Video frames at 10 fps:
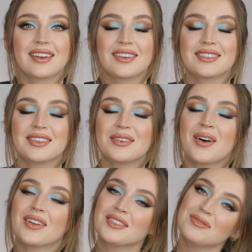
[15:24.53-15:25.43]
and I'll see you
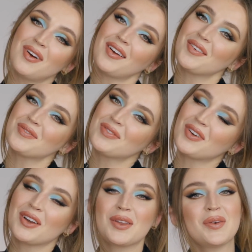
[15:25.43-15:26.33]
all tomorrow
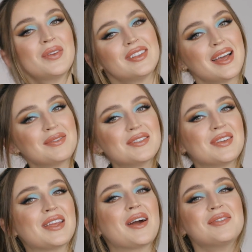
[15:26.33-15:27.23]
for a new Landmass
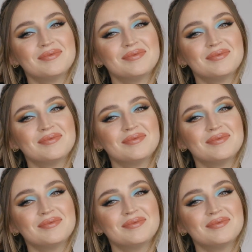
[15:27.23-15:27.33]
video.